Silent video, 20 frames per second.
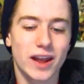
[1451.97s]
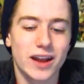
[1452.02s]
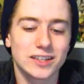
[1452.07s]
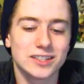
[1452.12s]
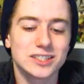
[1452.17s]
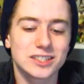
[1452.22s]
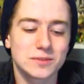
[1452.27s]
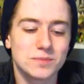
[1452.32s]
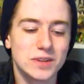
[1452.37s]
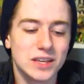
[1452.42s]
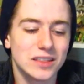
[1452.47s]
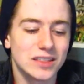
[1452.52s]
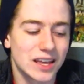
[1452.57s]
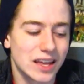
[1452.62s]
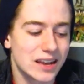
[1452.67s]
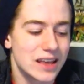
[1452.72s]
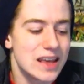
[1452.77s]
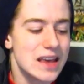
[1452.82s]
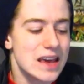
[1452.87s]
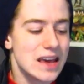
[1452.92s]
I just mean
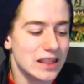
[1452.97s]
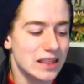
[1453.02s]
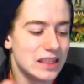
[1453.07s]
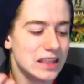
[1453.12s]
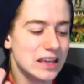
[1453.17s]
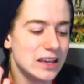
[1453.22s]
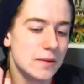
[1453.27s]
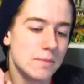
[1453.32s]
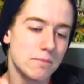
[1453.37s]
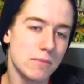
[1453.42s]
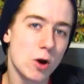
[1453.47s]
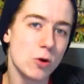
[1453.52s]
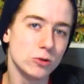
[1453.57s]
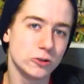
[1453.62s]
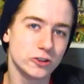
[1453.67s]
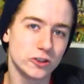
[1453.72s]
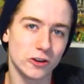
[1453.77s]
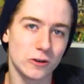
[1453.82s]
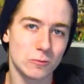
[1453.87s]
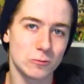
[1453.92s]
that the
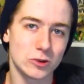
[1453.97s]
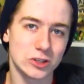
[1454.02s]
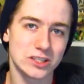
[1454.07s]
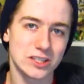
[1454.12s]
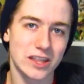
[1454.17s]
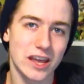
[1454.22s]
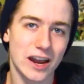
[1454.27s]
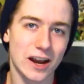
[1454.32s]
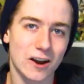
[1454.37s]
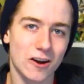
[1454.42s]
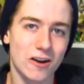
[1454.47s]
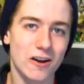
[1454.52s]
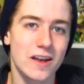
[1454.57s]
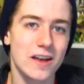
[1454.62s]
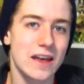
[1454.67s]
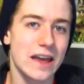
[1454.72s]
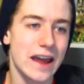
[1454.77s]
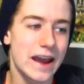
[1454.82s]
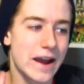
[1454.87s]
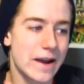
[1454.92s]
emotion was there
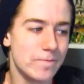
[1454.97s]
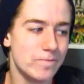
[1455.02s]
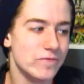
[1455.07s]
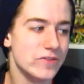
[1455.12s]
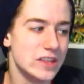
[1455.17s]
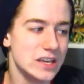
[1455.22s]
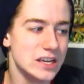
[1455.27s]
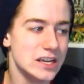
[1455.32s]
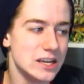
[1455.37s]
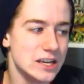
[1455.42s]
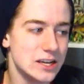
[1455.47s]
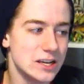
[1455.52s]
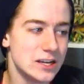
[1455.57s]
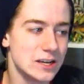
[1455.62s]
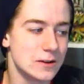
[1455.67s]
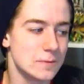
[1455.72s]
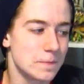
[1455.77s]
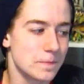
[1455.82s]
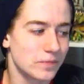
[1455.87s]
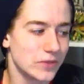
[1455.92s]
and
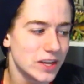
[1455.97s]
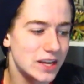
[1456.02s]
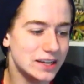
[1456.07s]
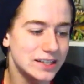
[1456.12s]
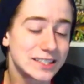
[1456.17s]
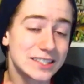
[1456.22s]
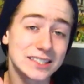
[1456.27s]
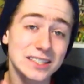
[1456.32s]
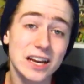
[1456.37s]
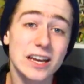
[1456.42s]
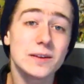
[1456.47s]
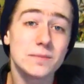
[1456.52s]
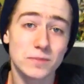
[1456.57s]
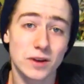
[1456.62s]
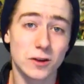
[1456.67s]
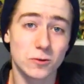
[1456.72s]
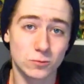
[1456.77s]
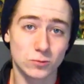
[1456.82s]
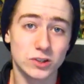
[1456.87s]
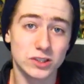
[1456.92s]
the
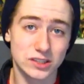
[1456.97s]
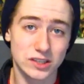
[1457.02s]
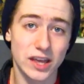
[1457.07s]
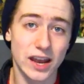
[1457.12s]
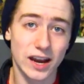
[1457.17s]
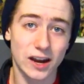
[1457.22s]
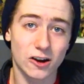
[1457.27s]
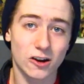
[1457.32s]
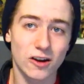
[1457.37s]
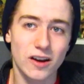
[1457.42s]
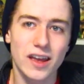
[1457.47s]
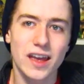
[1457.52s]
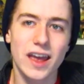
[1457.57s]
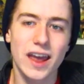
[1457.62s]
excitement was there.